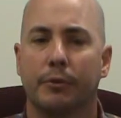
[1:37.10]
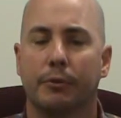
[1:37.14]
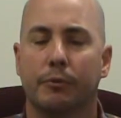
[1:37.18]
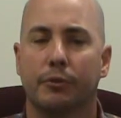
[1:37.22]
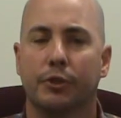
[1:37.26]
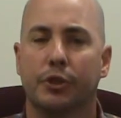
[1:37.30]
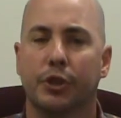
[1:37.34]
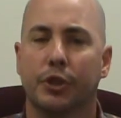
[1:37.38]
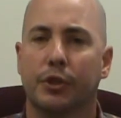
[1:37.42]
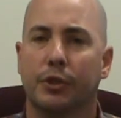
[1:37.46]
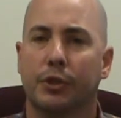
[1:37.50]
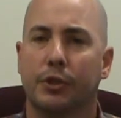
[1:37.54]

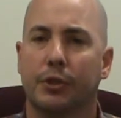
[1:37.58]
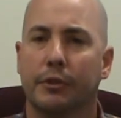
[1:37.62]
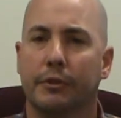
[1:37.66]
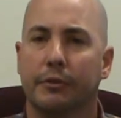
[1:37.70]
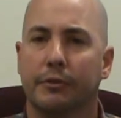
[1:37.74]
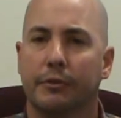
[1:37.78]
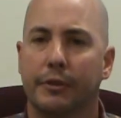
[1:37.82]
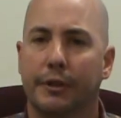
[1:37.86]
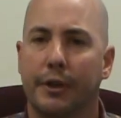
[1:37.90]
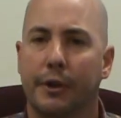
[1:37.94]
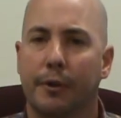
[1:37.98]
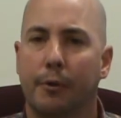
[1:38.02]
just
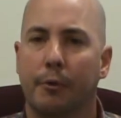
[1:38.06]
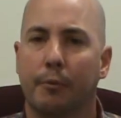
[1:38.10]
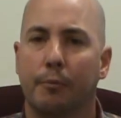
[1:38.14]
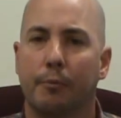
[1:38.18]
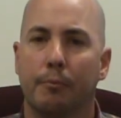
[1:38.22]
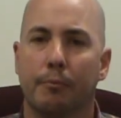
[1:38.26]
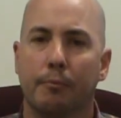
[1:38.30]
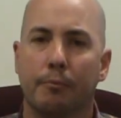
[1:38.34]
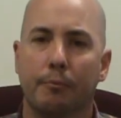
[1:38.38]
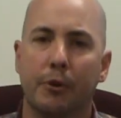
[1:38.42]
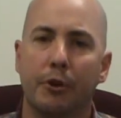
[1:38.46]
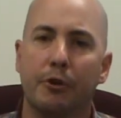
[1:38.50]
their
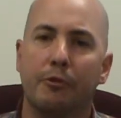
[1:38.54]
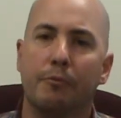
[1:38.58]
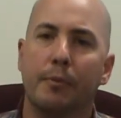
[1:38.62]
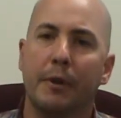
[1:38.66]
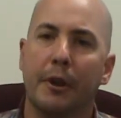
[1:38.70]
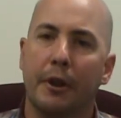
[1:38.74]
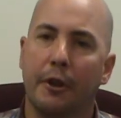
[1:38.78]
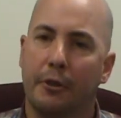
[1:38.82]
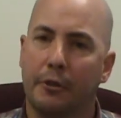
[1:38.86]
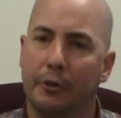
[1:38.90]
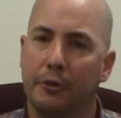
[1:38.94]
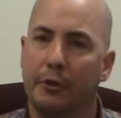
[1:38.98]

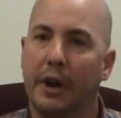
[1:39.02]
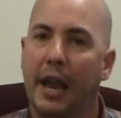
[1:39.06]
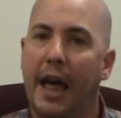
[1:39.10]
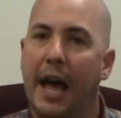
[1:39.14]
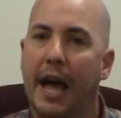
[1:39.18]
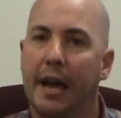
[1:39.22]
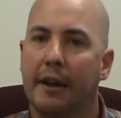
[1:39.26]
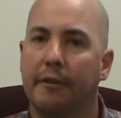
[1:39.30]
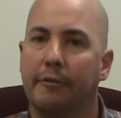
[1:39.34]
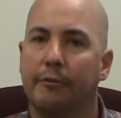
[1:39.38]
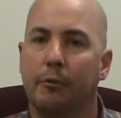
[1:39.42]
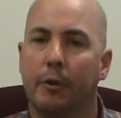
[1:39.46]
movement through
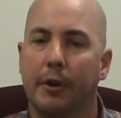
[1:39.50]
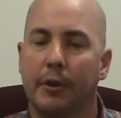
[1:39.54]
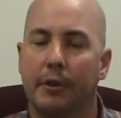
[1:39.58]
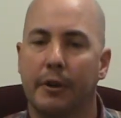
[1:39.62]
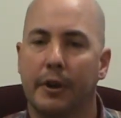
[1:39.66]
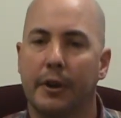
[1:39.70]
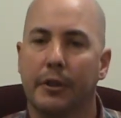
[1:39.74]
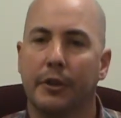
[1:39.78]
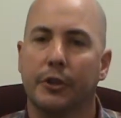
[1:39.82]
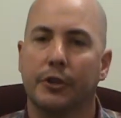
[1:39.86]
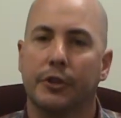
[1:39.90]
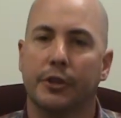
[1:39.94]
life, whether
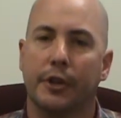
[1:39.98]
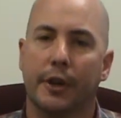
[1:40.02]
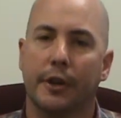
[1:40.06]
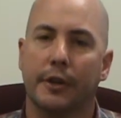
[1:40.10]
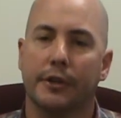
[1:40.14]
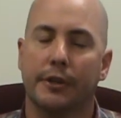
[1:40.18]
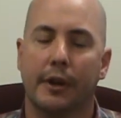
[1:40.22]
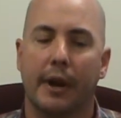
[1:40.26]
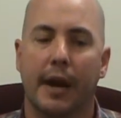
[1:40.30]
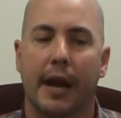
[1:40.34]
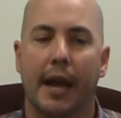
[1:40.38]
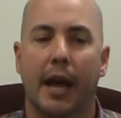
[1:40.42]
in the
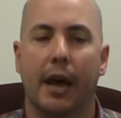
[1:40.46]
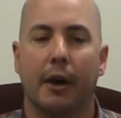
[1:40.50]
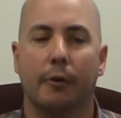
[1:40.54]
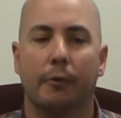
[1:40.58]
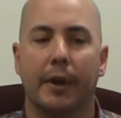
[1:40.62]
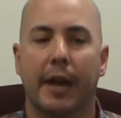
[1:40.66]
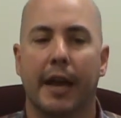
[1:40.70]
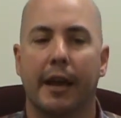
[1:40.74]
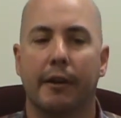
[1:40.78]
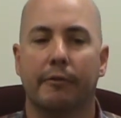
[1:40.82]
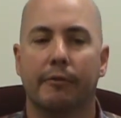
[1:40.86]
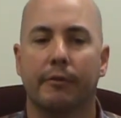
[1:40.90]
church or out.
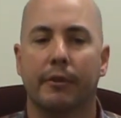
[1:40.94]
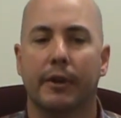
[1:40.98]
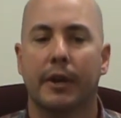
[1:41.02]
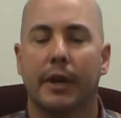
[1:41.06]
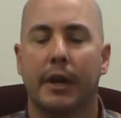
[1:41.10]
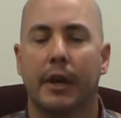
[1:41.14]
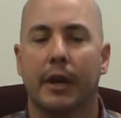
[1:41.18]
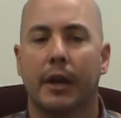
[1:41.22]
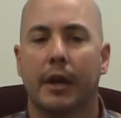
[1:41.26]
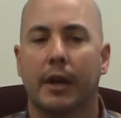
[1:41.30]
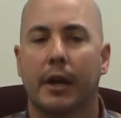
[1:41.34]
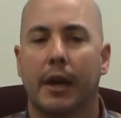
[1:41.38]
We have
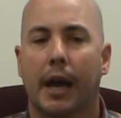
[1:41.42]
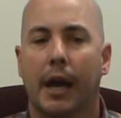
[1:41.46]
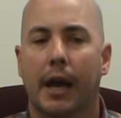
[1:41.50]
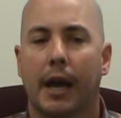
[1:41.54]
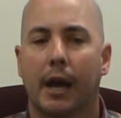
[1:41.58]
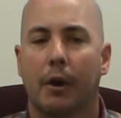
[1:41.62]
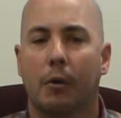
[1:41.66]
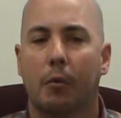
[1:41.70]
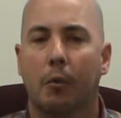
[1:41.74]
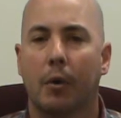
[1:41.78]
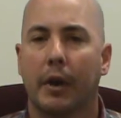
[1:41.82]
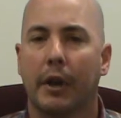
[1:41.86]

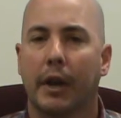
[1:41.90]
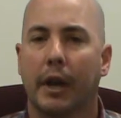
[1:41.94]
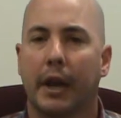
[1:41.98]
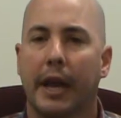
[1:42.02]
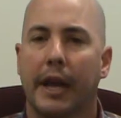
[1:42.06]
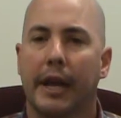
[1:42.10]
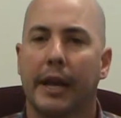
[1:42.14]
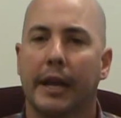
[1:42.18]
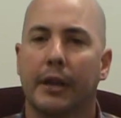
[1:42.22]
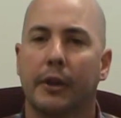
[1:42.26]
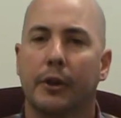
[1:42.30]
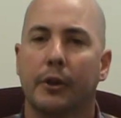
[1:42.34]
one
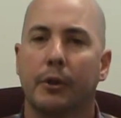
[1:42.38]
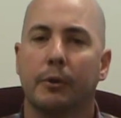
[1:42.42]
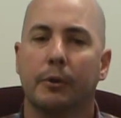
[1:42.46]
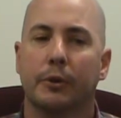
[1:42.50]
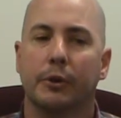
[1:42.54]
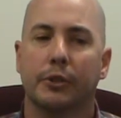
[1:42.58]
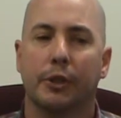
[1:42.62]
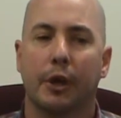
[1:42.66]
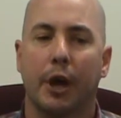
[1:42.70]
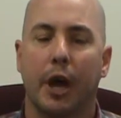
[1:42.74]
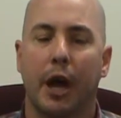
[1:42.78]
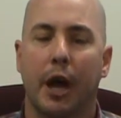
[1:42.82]
lady who
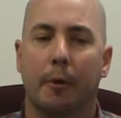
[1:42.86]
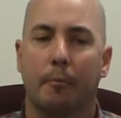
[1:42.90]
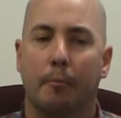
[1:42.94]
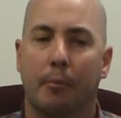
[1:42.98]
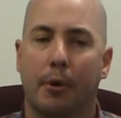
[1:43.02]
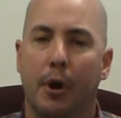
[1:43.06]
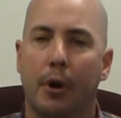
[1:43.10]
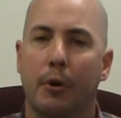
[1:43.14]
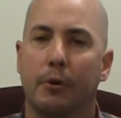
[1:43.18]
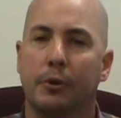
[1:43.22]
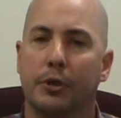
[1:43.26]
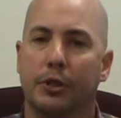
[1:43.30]
was
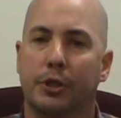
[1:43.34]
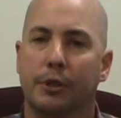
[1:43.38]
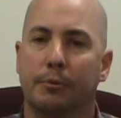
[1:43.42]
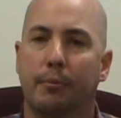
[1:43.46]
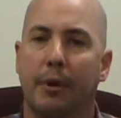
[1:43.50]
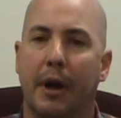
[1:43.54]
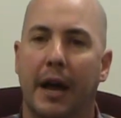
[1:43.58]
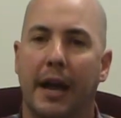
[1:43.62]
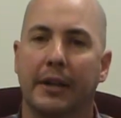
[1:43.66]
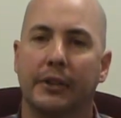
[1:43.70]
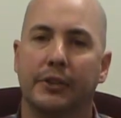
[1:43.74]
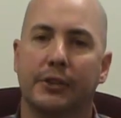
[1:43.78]
approached
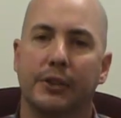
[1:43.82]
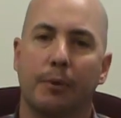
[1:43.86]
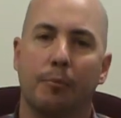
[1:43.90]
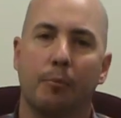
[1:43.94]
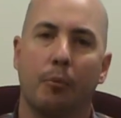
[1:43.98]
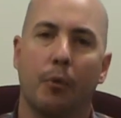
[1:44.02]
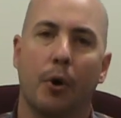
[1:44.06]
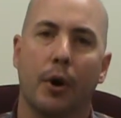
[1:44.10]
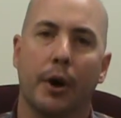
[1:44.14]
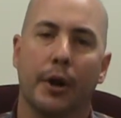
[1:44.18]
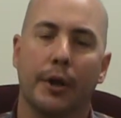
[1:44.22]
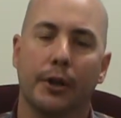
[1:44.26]
by
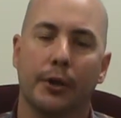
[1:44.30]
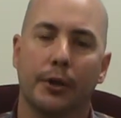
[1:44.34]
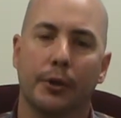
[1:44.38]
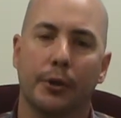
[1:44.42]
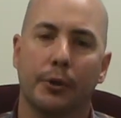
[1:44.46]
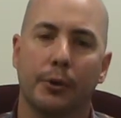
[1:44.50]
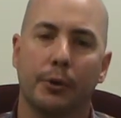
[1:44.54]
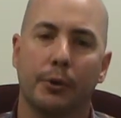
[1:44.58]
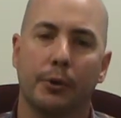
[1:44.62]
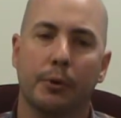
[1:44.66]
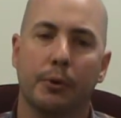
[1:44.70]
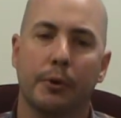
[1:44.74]
someone
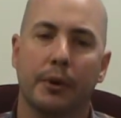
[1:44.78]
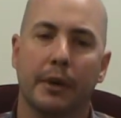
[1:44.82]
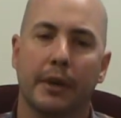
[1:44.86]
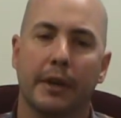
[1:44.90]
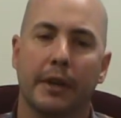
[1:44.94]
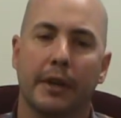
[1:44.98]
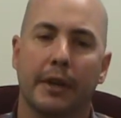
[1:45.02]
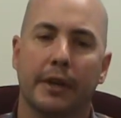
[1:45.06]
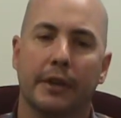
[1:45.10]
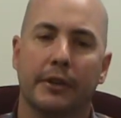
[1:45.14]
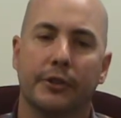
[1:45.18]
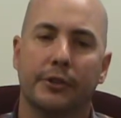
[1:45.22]
who
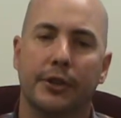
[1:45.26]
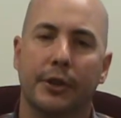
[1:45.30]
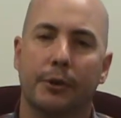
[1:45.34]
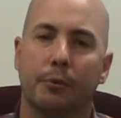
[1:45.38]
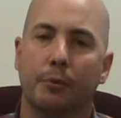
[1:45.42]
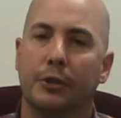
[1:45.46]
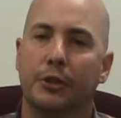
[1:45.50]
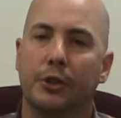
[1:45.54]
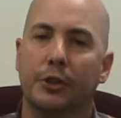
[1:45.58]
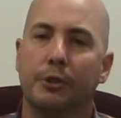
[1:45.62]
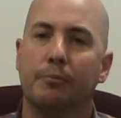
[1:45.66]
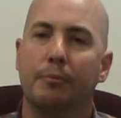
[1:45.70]
said,
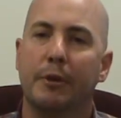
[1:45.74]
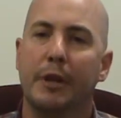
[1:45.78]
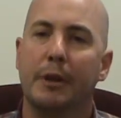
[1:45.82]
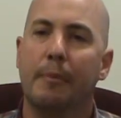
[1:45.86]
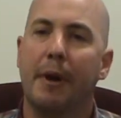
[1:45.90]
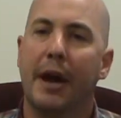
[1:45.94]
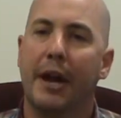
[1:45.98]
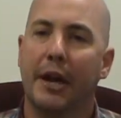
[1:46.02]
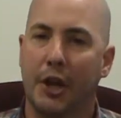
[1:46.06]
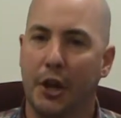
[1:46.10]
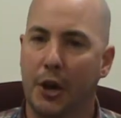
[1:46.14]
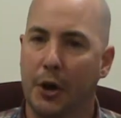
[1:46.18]
"Would you be
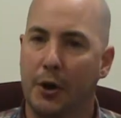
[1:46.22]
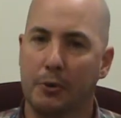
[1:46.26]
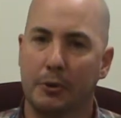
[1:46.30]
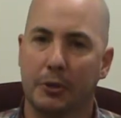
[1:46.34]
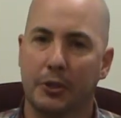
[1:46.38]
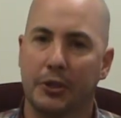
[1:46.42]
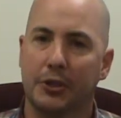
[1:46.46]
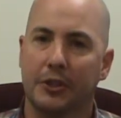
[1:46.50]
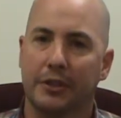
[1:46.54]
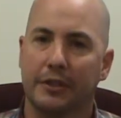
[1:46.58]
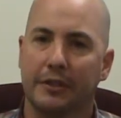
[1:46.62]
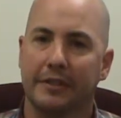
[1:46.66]
my
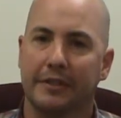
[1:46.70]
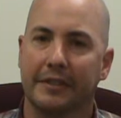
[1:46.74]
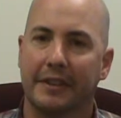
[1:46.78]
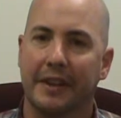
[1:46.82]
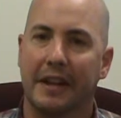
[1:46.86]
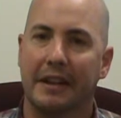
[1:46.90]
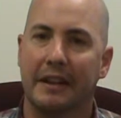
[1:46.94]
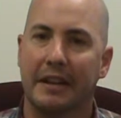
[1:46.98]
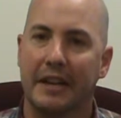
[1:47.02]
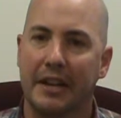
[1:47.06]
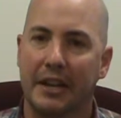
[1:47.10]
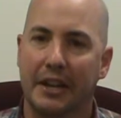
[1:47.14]
coach?
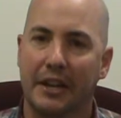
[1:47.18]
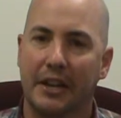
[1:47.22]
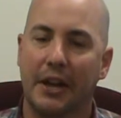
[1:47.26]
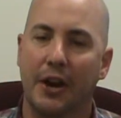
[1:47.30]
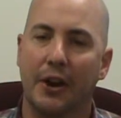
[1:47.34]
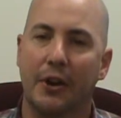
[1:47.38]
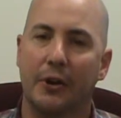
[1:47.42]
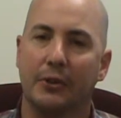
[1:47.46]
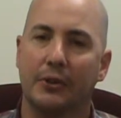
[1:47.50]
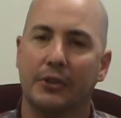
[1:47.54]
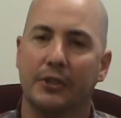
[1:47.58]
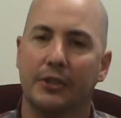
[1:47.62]
I need a
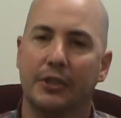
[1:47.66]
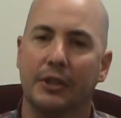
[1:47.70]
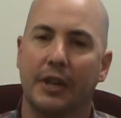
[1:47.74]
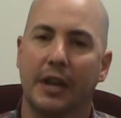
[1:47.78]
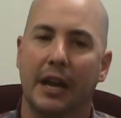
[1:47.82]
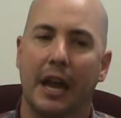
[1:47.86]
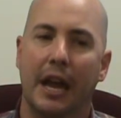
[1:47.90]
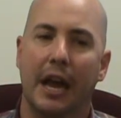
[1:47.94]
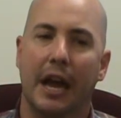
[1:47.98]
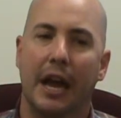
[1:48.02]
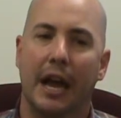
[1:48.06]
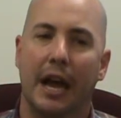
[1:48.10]
coach.
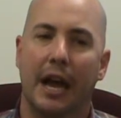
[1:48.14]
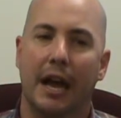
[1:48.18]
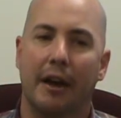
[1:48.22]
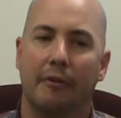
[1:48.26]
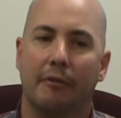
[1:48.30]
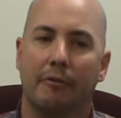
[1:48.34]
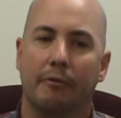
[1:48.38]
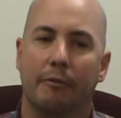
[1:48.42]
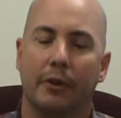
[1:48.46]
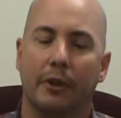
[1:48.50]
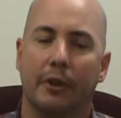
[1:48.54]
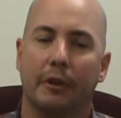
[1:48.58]
I
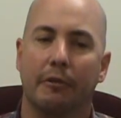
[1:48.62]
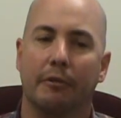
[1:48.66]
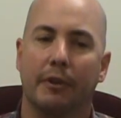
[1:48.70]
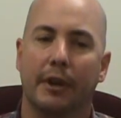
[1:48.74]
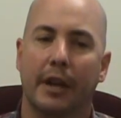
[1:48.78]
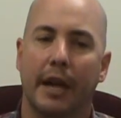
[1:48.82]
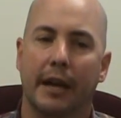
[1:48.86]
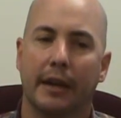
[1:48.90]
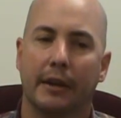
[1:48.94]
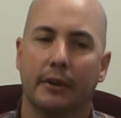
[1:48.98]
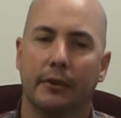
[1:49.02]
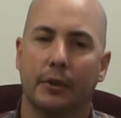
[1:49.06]
really feel
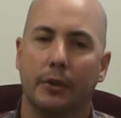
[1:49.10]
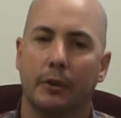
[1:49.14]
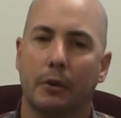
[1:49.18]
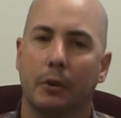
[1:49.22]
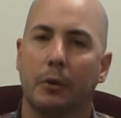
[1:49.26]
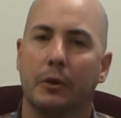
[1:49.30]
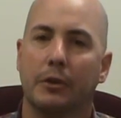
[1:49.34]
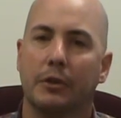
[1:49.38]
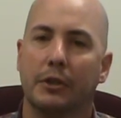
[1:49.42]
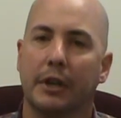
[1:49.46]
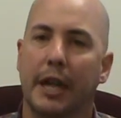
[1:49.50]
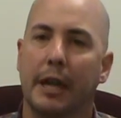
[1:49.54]
like the
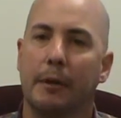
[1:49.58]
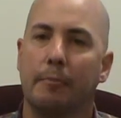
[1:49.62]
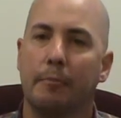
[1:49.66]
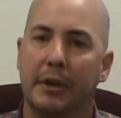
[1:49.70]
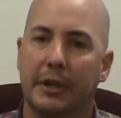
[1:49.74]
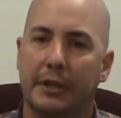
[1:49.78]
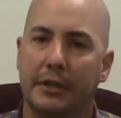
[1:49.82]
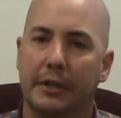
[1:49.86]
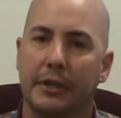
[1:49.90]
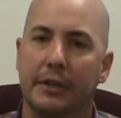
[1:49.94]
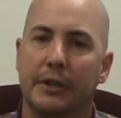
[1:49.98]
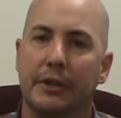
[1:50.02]
Lord's led me
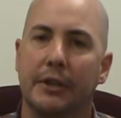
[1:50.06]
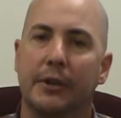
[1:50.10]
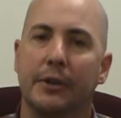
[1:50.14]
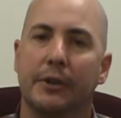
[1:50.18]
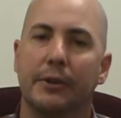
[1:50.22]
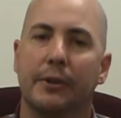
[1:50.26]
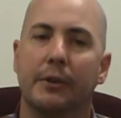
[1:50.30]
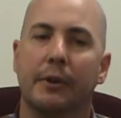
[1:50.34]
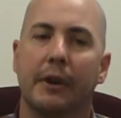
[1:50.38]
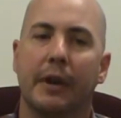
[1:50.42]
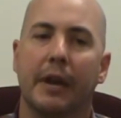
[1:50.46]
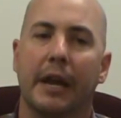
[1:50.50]
to
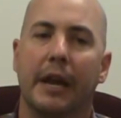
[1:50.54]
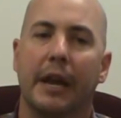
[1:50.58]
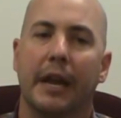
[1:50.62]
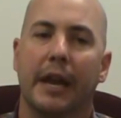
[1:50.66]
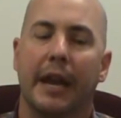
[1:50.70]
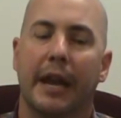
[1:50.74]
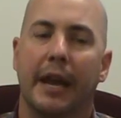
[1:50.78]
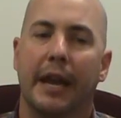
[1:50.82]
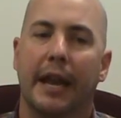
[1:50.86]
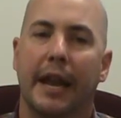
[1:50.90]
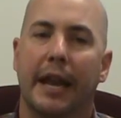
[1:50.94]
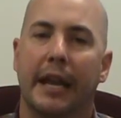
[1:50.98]
you,
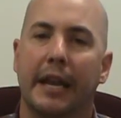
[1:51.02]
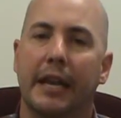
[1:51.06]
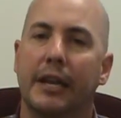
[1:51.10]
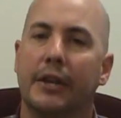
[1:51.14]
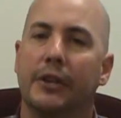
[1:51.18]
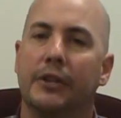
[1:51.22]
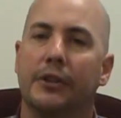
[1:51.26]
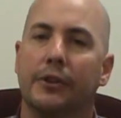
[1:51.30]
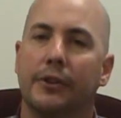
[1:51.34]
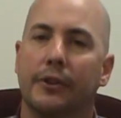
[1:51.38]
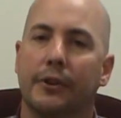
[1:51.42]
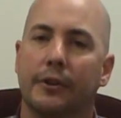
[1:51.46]
and I
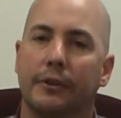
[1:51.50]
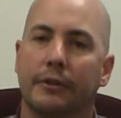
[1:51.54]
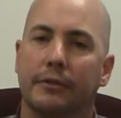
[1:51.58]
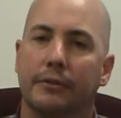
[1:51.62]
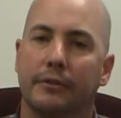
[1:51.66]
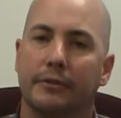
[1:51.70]
need you